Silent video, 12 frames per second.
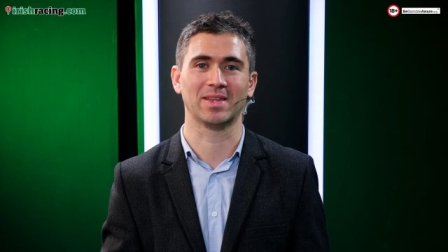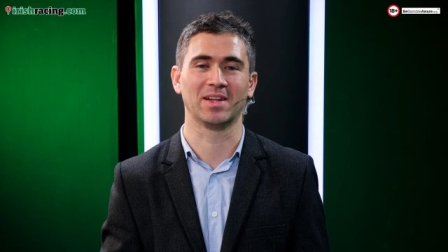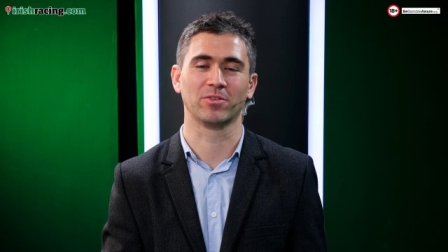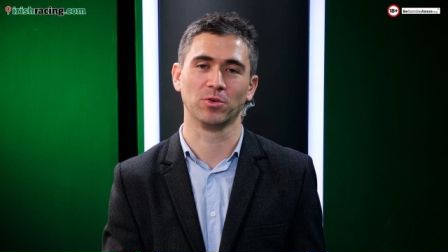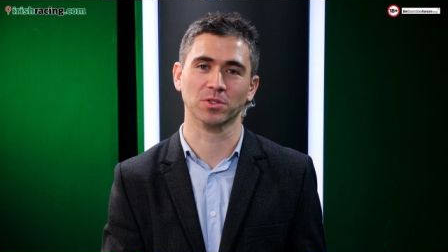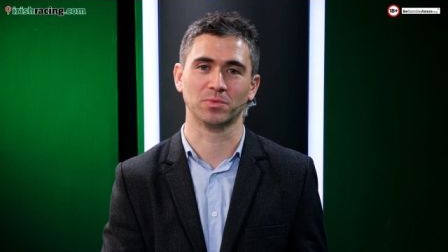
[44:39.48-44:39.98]
It, then
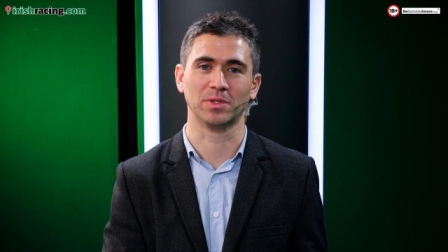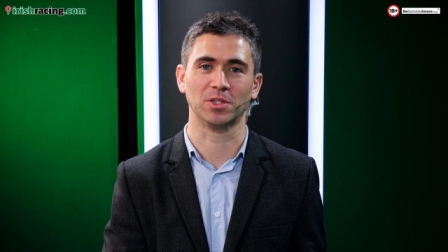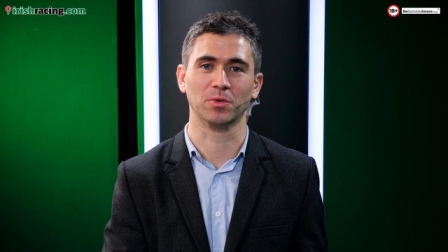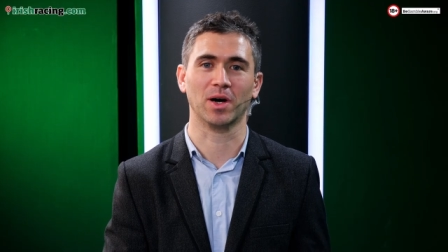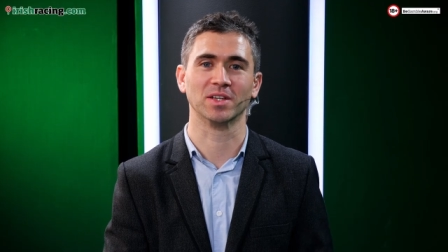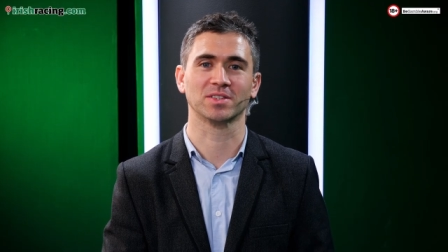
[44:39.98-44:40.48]
of course we
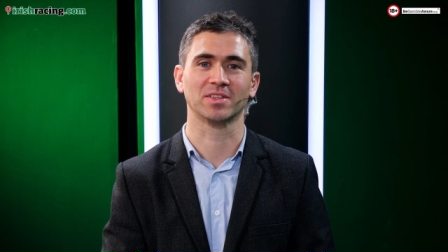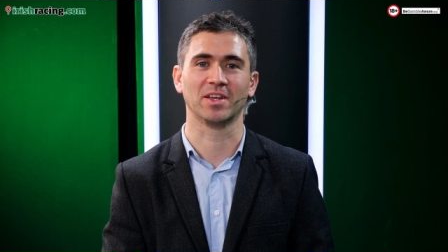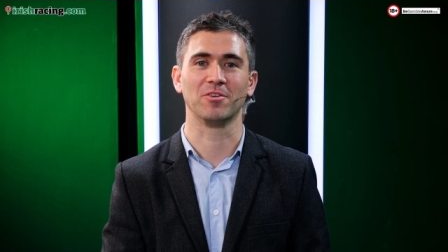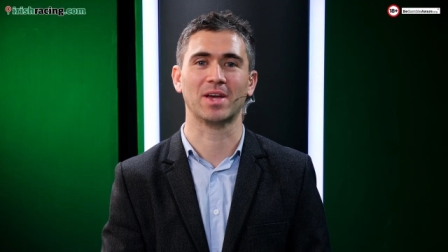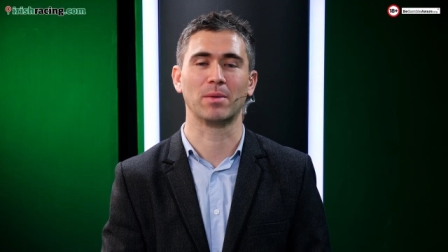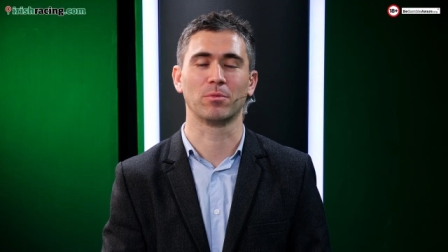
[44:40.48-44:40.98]
do ask that
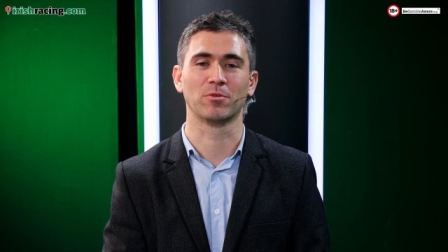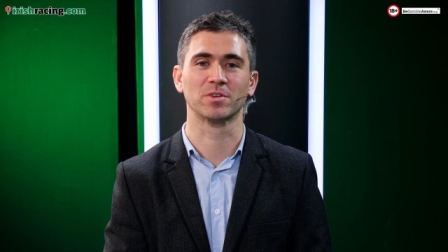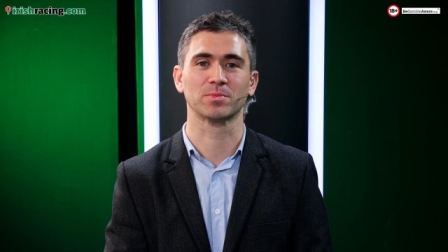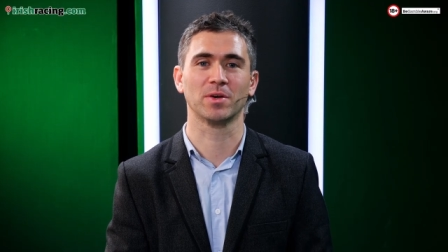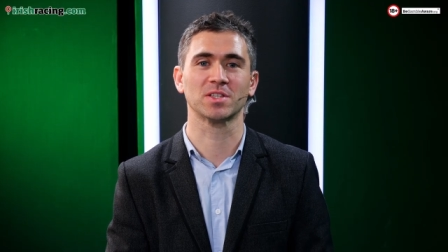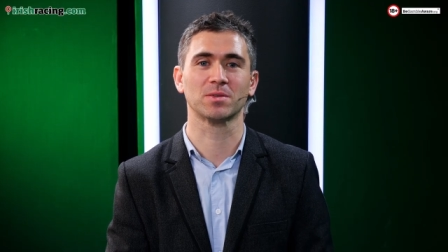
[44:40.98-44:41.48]
you gamble
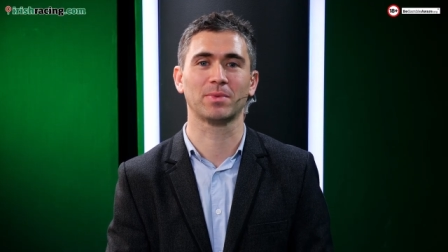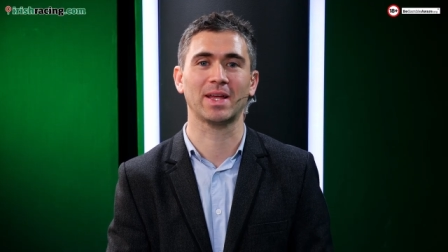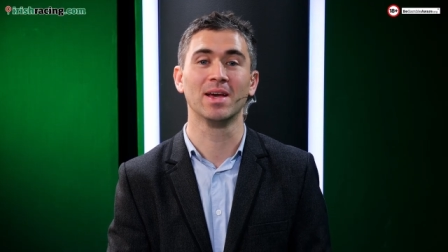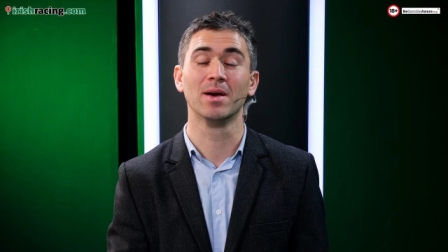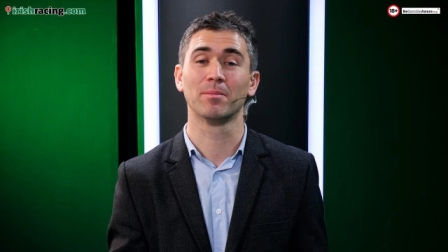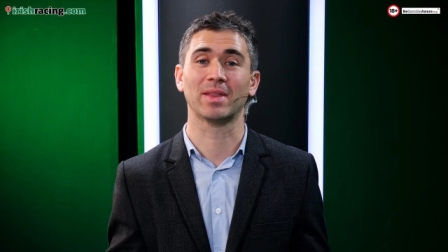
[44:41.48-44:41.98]

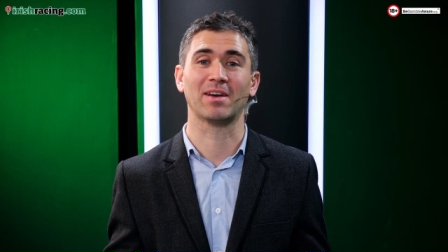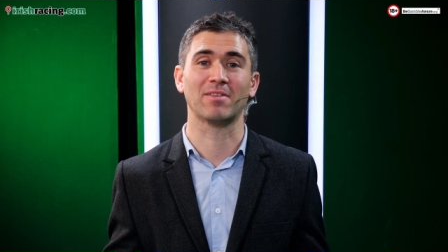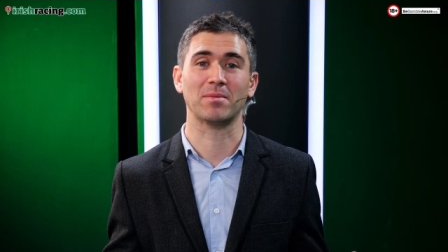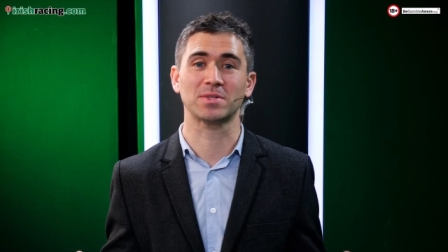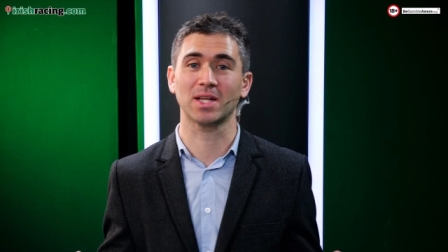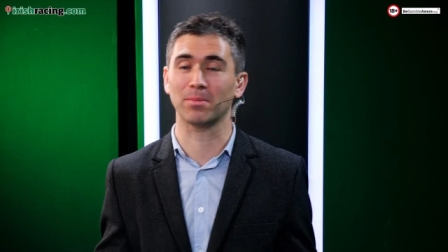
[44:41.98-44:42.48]
responsibly. But that
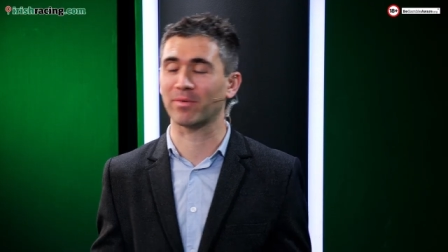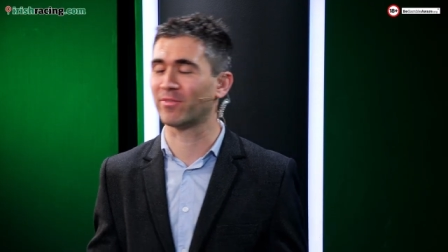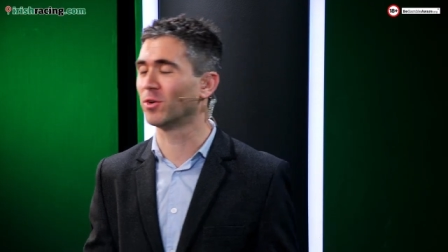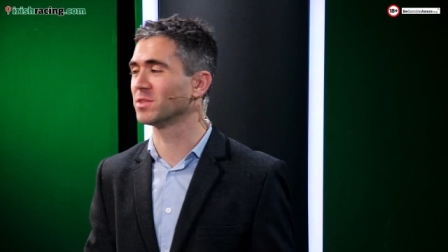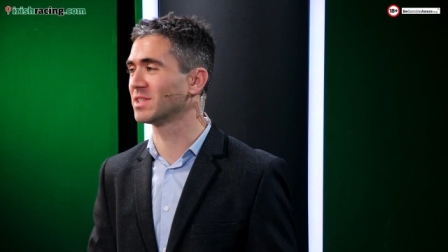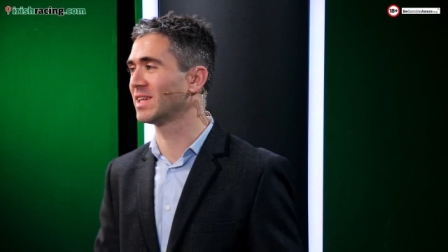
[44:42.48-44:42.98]
wraps up for